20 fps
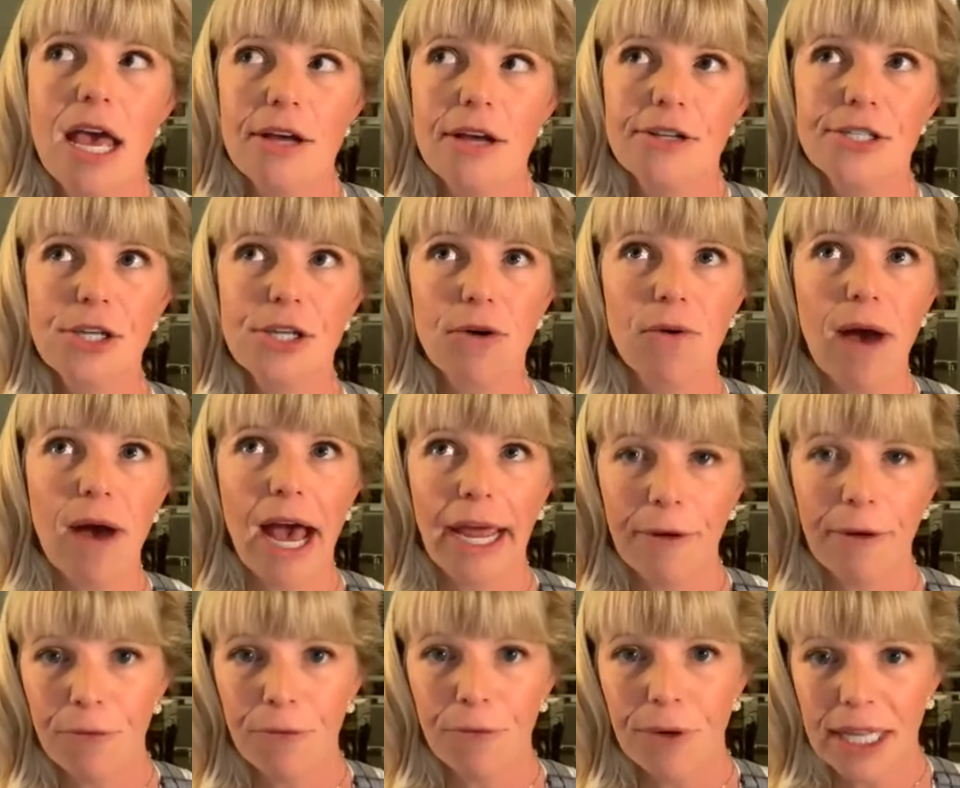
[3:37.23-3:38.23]
So
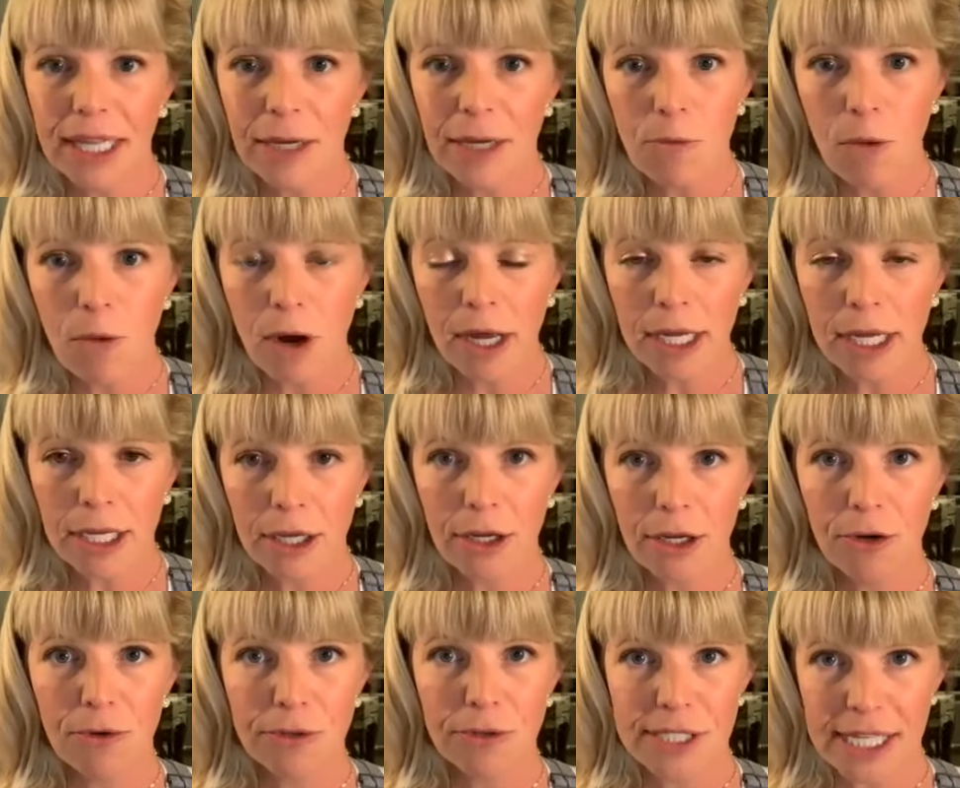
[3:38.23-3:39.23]
I really want
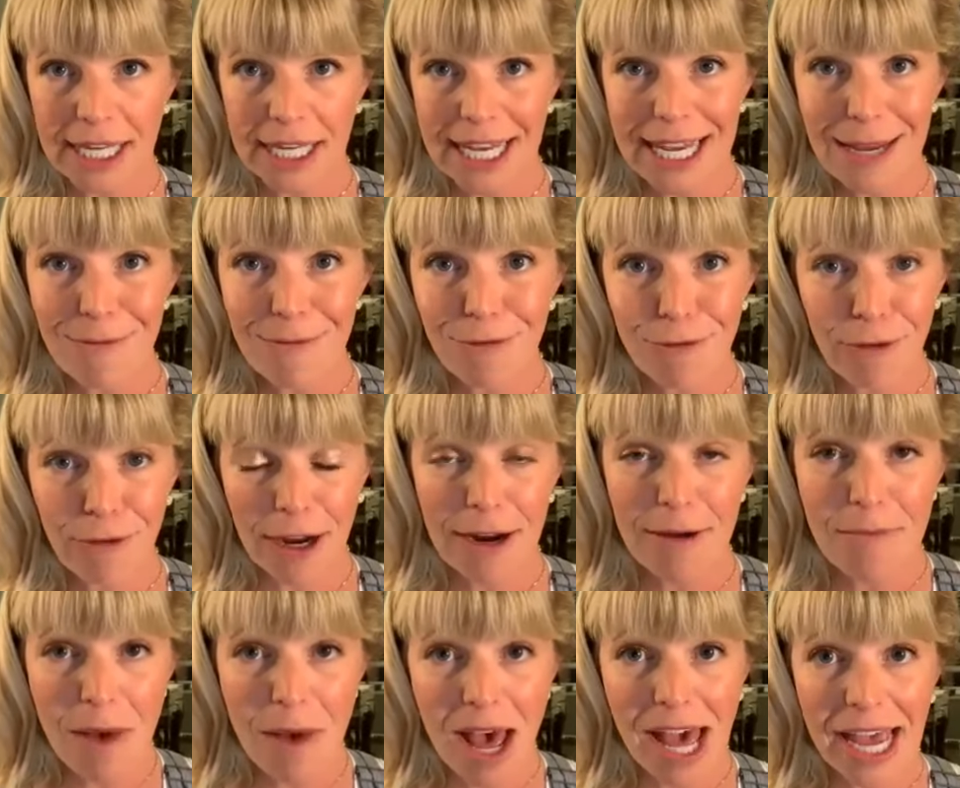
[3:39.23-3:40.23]
you to keep front
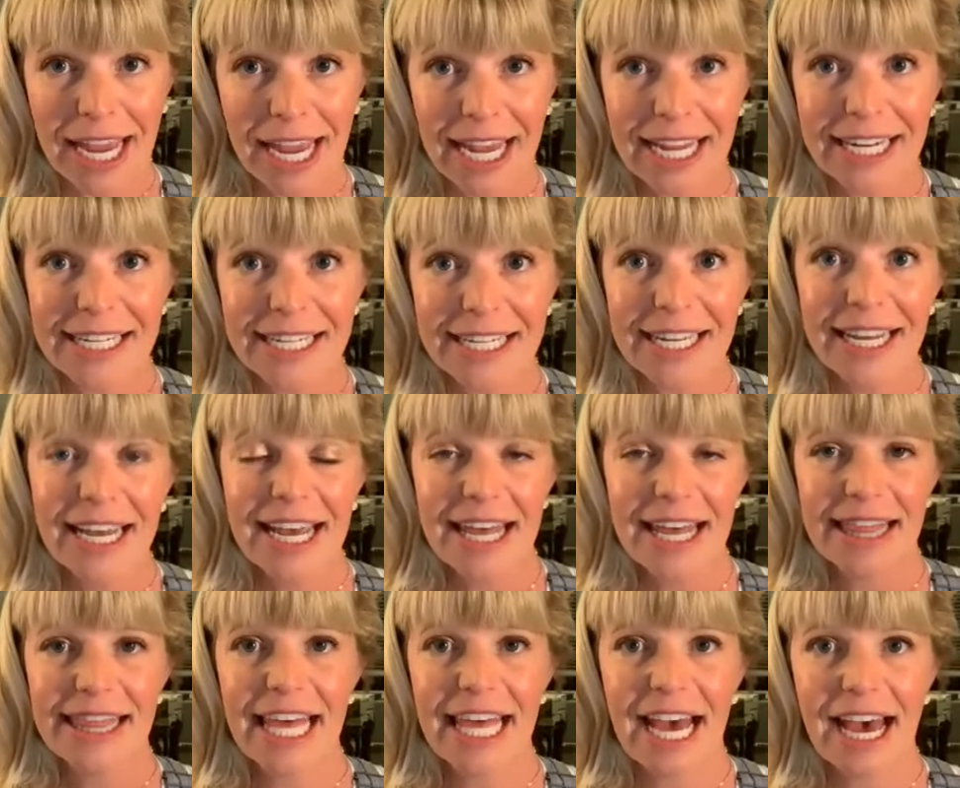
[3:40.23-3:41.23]
of mind
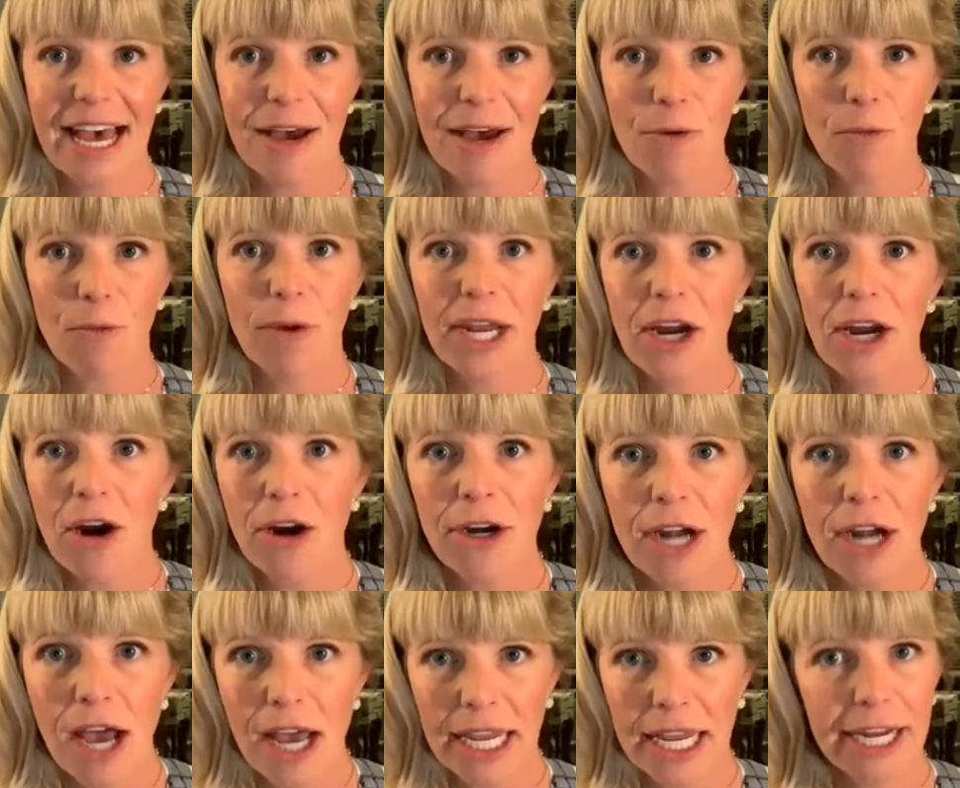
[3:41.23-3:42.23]
that we are
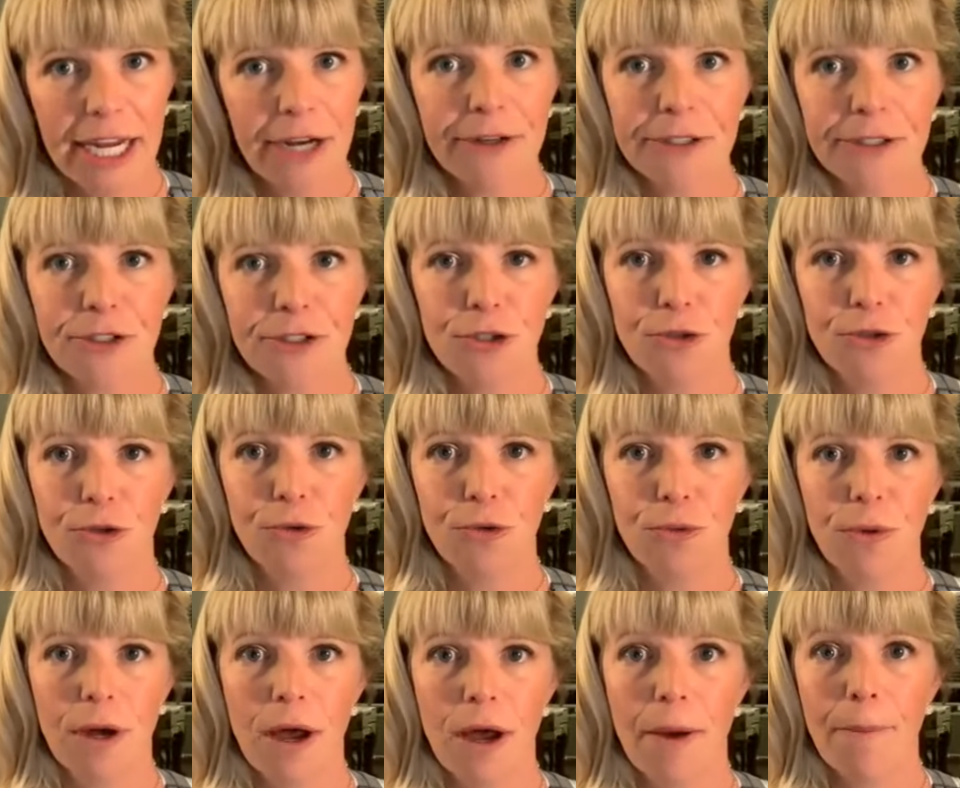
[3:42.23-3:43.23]
not here
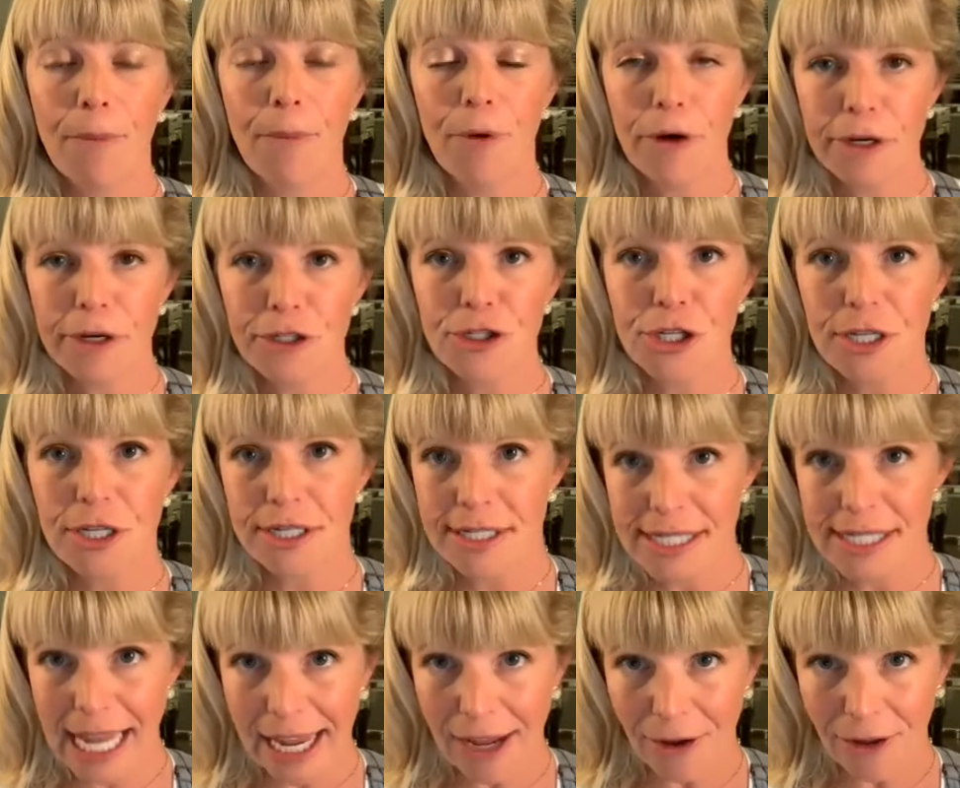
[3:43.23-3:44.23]
to push
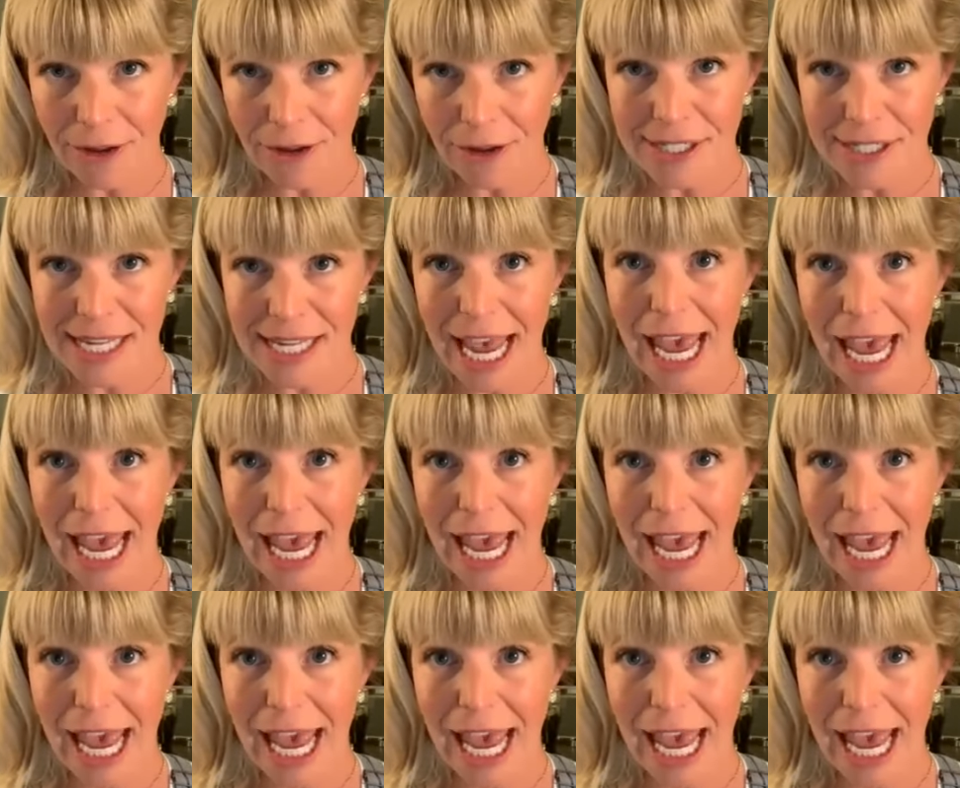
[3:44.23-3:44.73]
sales.